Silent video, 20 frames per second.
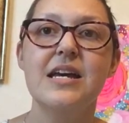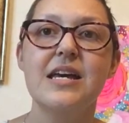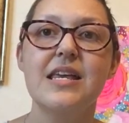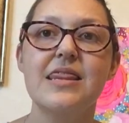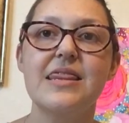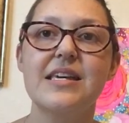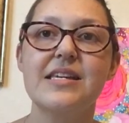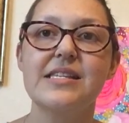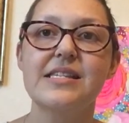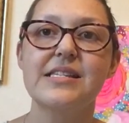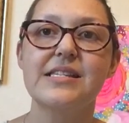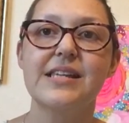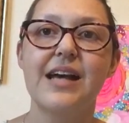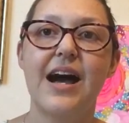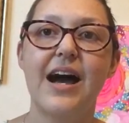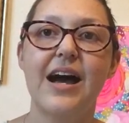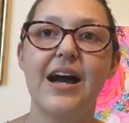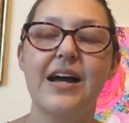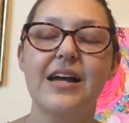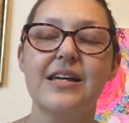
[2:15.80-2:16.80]
the
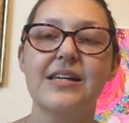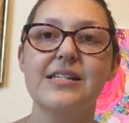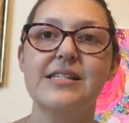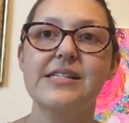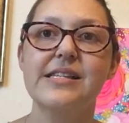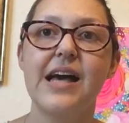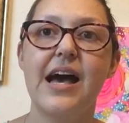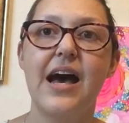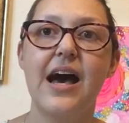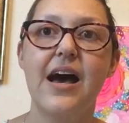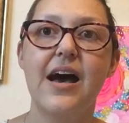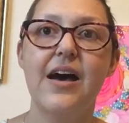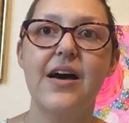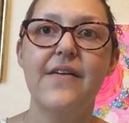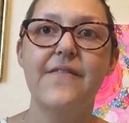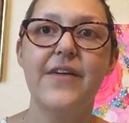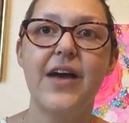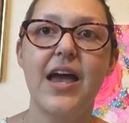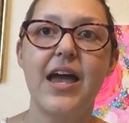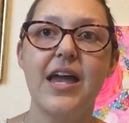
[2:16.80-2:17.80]
size
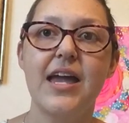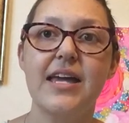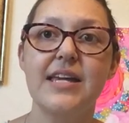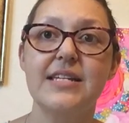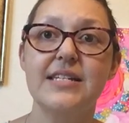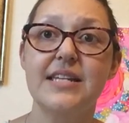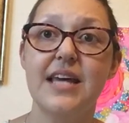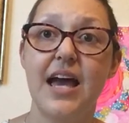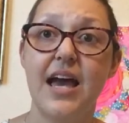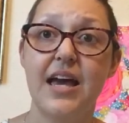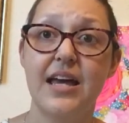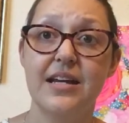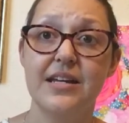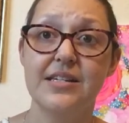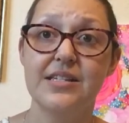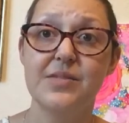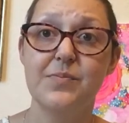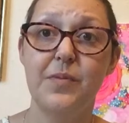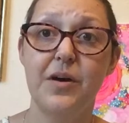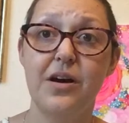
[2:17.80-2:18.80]
of a
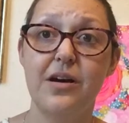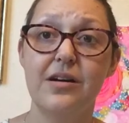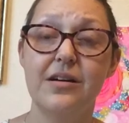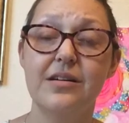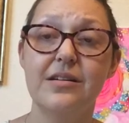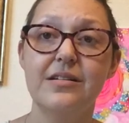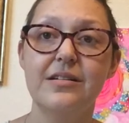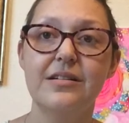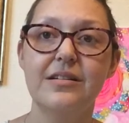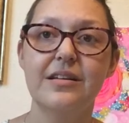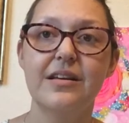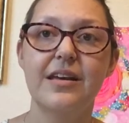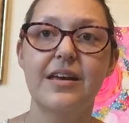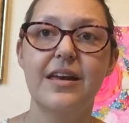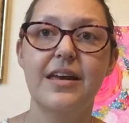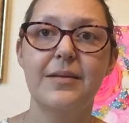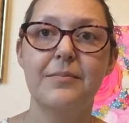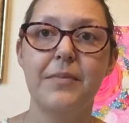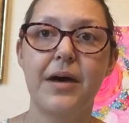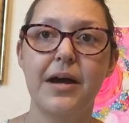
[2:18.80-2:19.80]
tennis ball
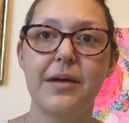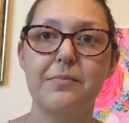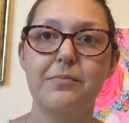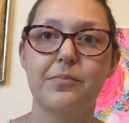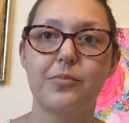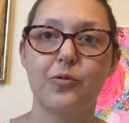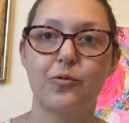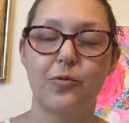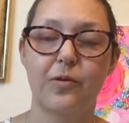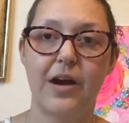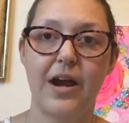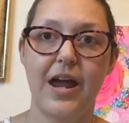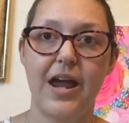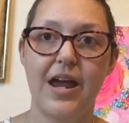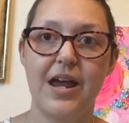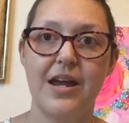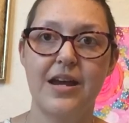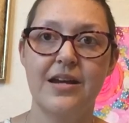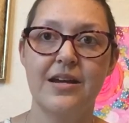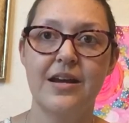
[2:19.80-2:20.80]
in my
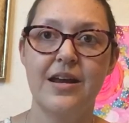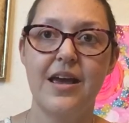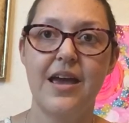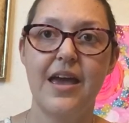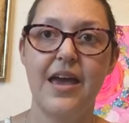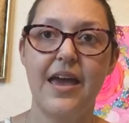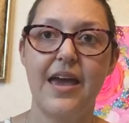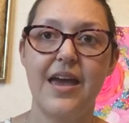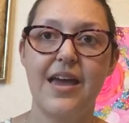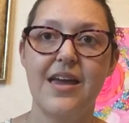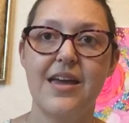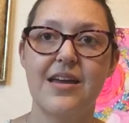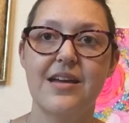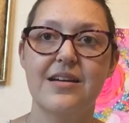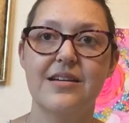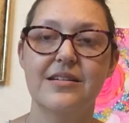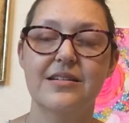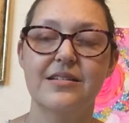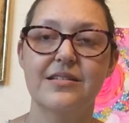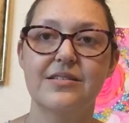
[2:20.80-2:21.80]
brain,
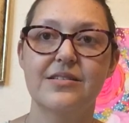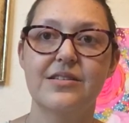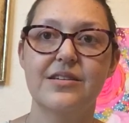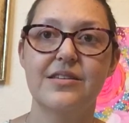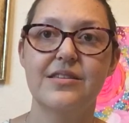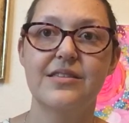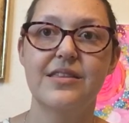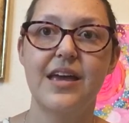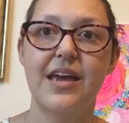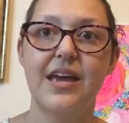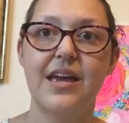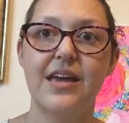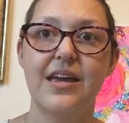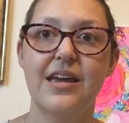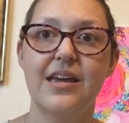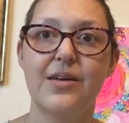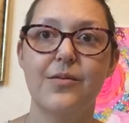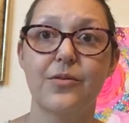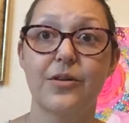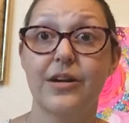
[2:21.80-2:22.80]
and
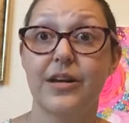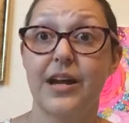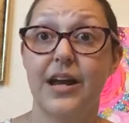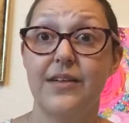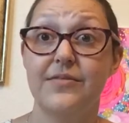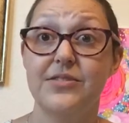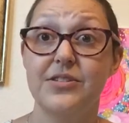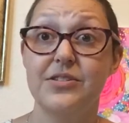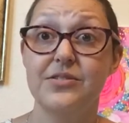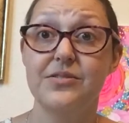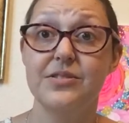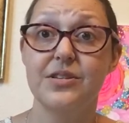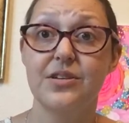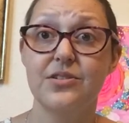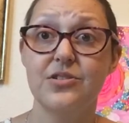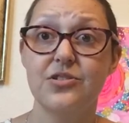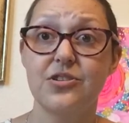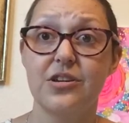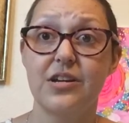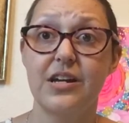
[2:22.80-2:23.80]
they were gonna have to do
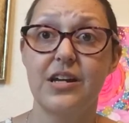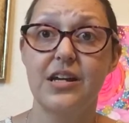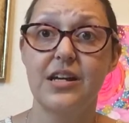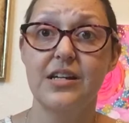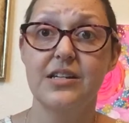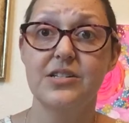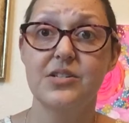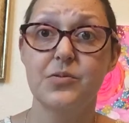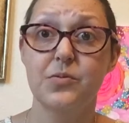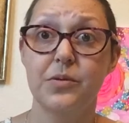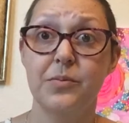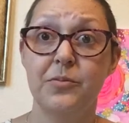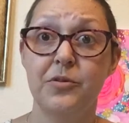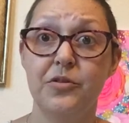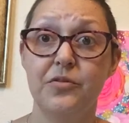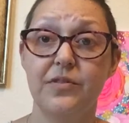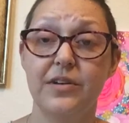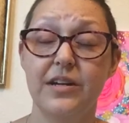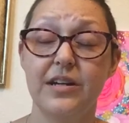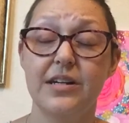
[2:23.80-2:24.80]
surgery to
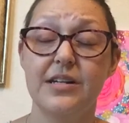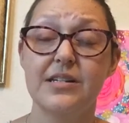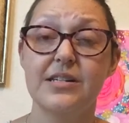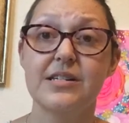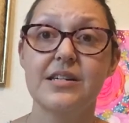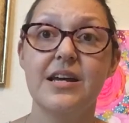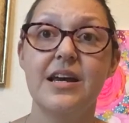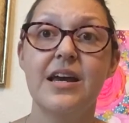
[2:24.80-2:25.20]
remove it.